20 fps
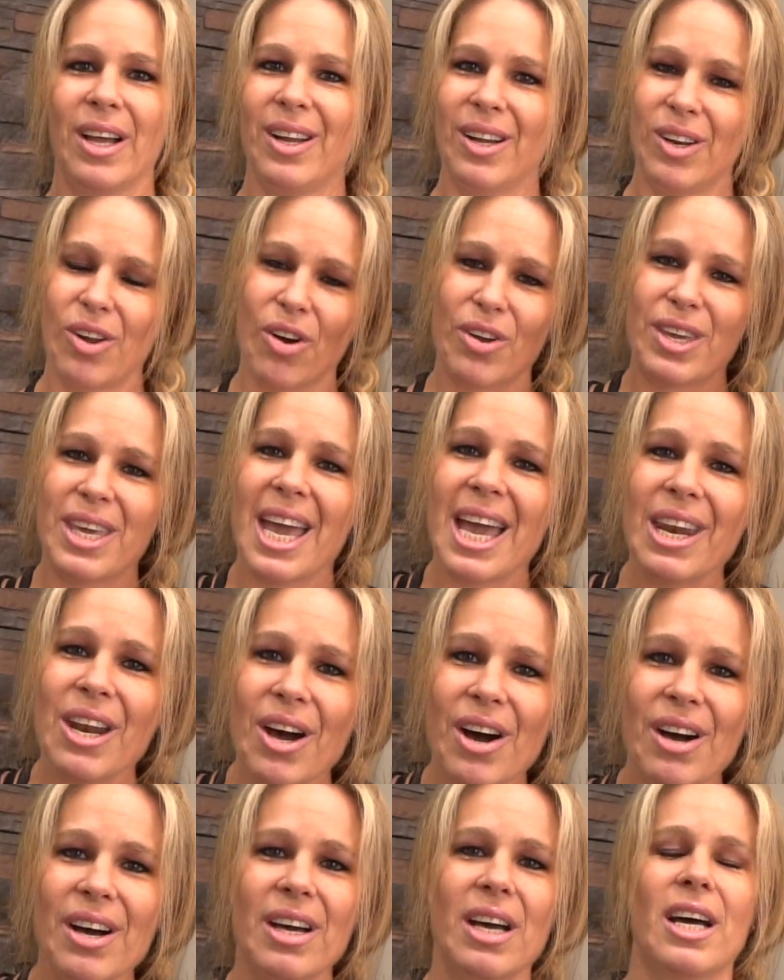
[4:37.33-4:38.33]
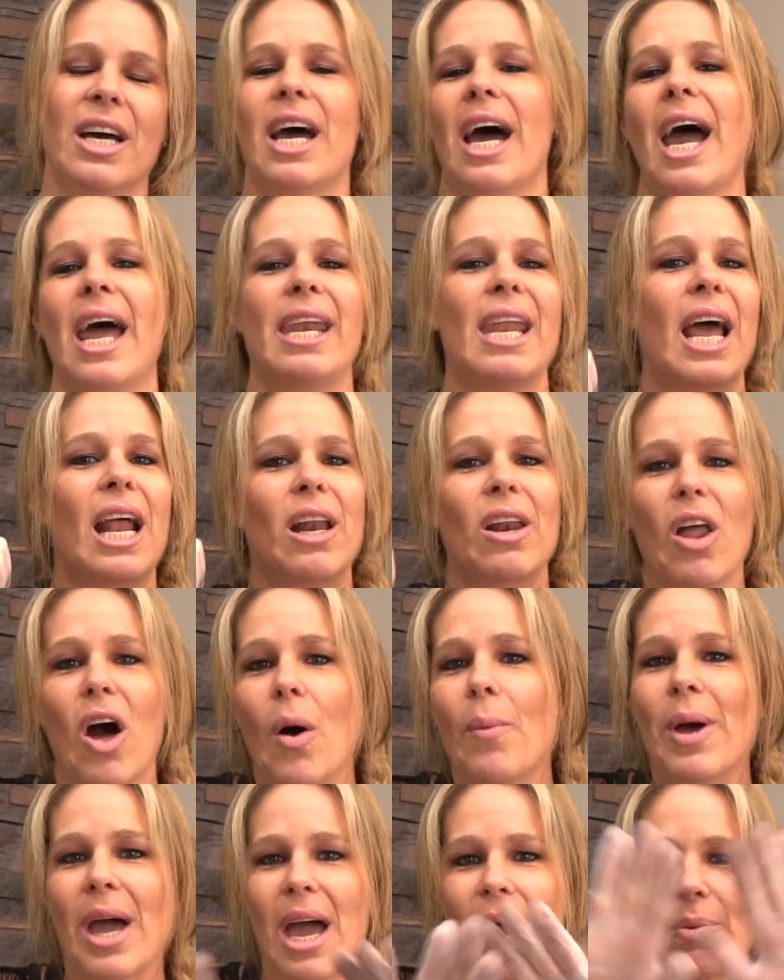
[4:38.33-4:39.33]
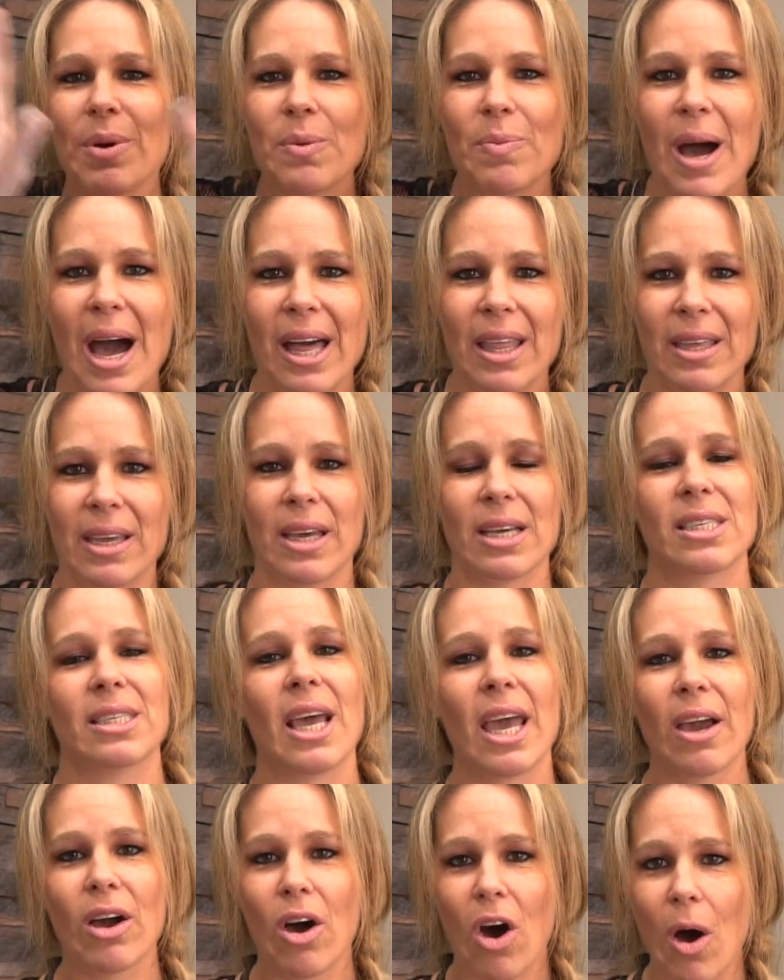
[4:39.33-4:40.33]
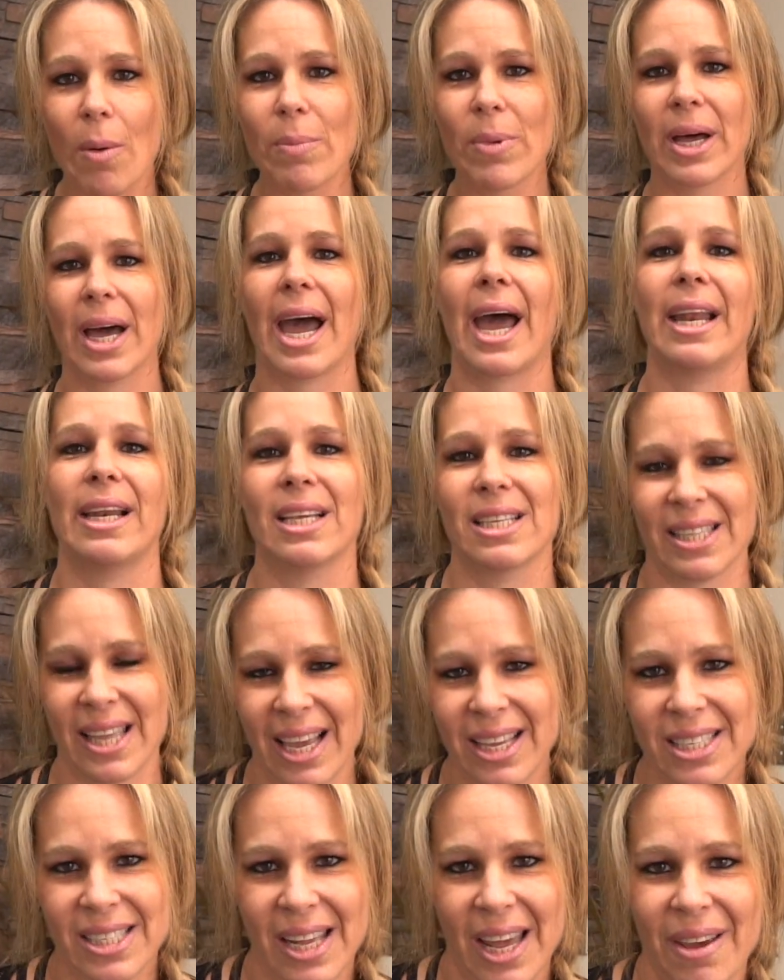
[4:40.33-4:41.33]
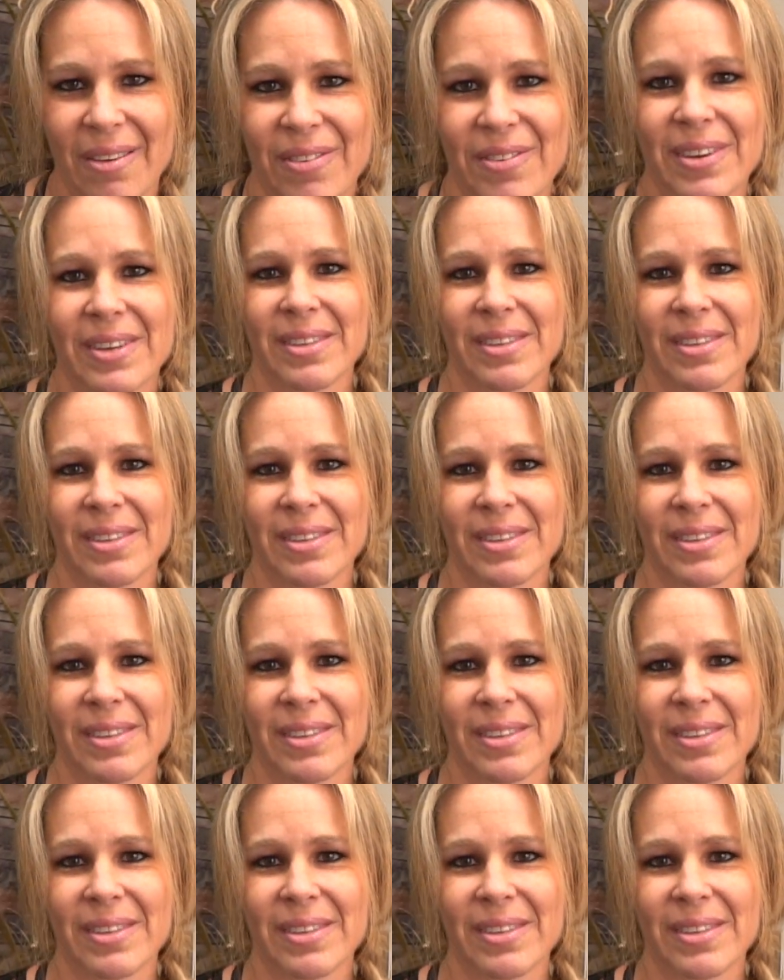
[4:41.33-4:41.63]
Los quiero, and I love everybody. Stay home and stay safe.